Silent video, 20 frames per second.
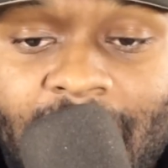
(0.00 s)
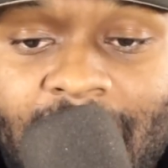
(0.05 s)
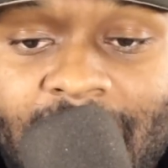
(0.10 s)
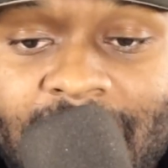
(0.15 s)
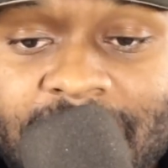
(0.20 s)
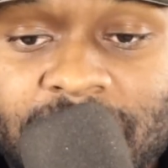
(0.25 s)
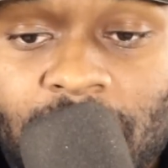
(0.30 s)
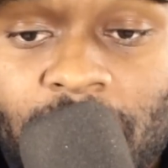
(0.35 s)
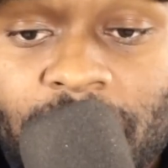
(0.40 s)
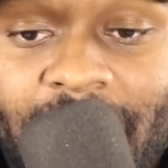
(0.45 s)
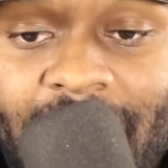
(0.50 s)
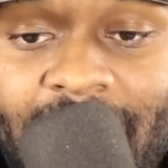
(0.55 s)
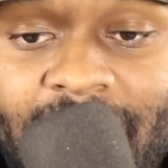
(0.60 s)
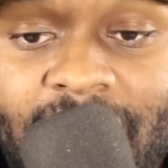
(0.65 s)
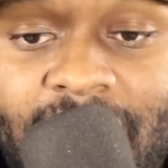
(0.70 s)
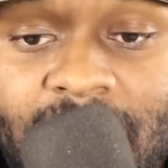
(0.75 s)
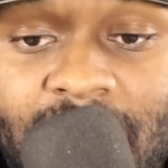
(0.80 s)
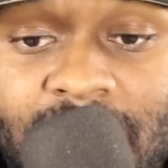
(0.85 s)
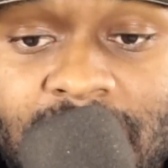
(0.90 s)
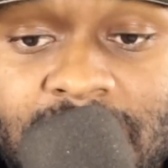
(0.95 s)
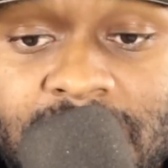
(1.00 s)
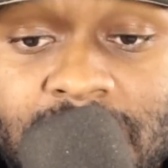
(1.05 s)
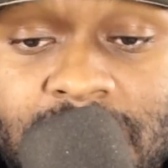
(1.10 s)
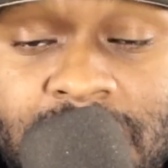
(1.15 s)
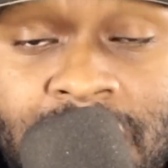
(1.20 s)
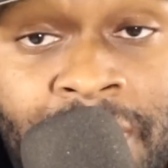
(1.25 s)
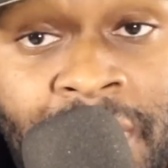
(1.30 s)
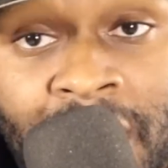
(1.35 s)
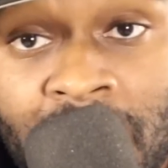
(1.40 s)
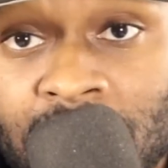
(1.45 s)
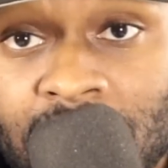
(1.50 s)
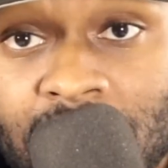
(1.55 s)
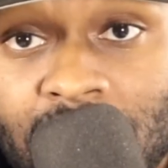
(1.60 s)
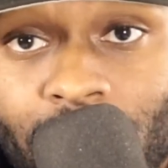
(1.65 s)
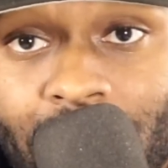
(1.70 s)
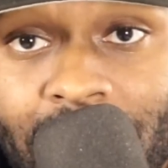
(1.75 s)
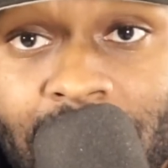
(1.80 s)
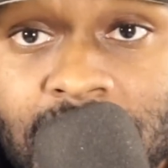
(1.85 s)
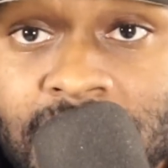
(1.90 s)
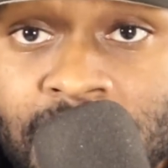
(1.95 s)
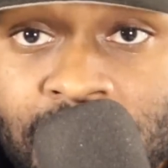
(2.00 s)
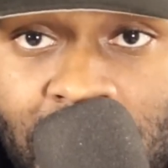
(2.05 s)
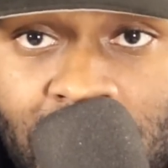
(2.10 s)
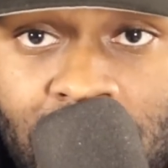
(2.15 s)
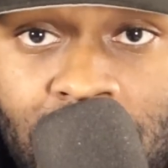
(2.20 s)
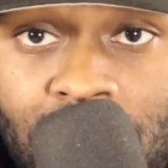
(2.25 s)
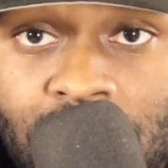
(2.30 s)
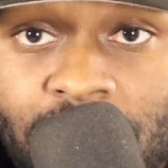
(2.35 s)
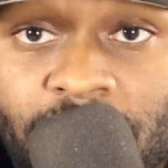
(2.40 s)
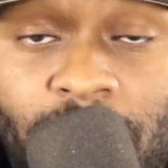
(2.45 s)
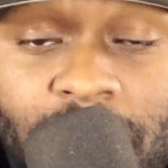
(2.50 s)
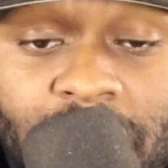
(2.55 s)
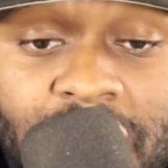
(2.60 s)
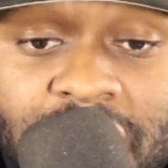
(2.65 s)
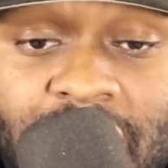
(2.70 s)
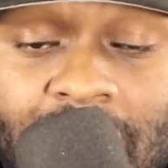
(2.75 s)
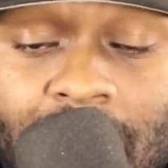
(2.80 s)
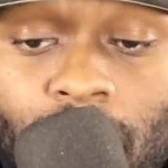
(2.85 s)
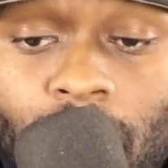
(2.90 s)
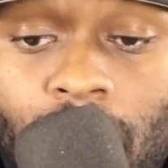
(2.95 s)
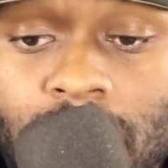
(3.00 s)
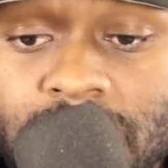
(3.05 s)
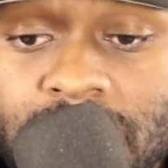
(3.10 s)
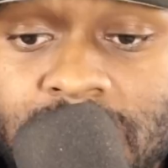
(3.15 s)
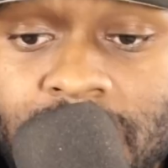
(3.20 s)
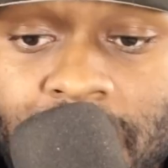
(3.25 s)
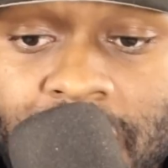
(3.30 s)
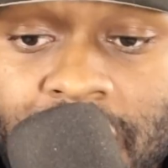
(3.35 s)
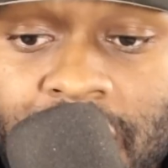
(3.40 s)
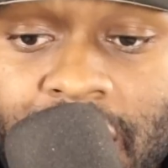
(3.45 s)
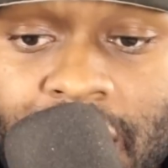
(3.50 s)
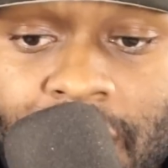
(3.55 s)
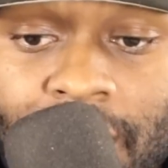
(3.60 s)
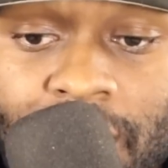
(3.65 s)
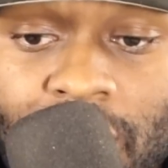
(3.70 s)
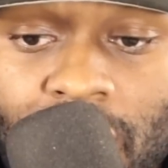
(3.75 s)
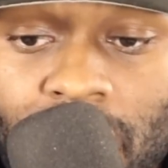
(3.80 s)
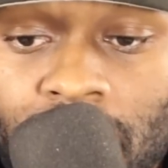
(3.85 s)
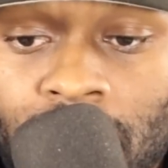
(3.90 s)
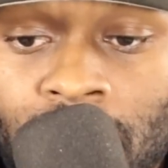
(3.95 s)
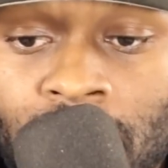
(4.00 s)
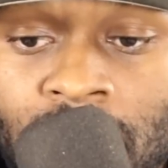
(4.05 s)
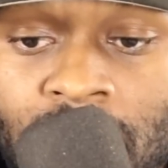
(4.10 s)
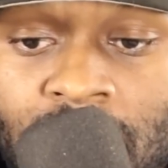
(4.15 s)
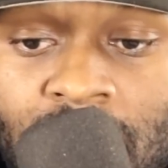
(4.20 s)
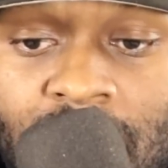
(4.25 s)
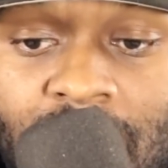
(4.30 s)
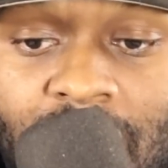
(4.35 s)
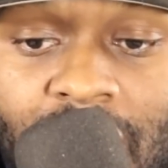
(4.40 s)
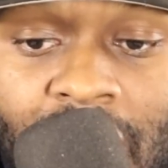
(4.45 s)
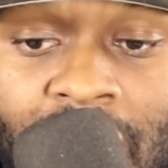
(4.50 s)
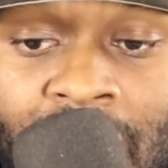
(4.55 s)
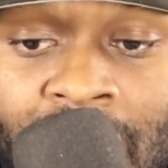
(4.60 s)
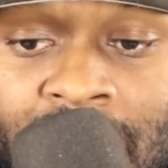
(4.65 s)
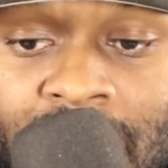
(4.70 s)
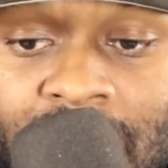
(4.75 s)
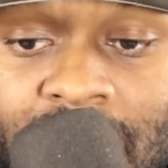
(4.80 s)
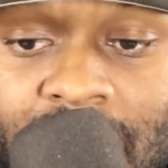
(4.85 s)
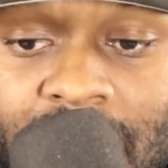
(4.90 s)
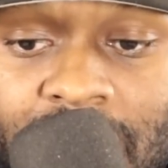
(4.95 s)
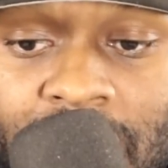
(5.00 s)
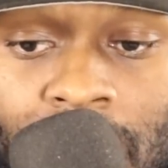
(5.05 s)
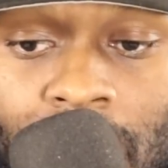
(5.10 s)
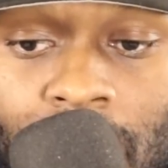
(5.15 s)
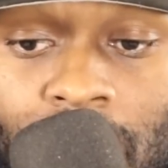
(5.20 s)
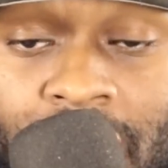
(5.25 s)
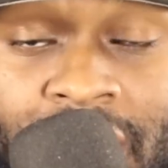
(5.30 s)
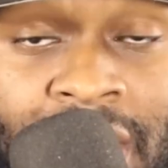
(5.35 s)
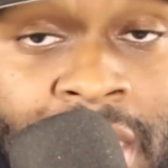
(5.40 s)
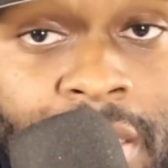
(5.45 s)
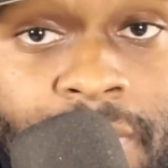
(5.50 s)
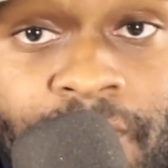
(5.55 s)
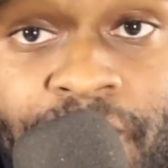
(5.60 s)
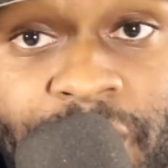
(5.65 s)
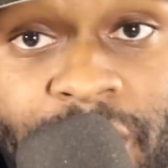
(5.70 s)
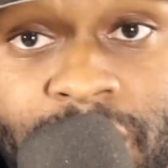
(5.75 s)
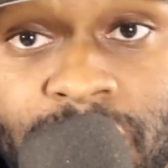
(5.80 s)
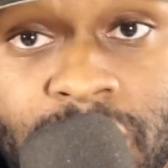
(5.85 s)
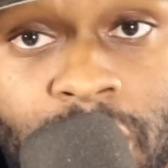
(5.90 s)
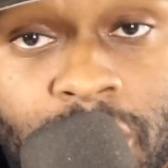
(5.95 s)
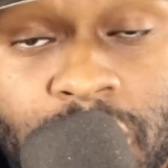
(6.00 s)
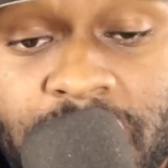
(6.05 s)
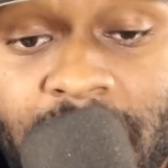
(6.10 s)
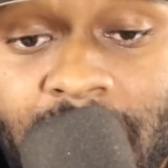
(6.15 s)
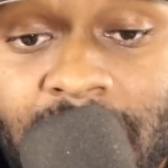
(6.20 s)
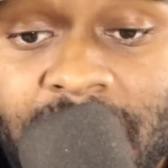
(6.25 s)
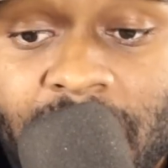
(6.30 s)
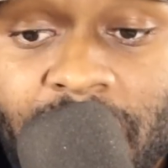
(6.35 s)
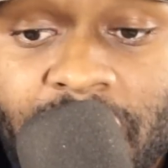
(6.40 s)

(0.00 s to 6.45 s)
So that is something good, right? That's something good for the Jaguars. It's something that they can build on, and again, there's no shade there.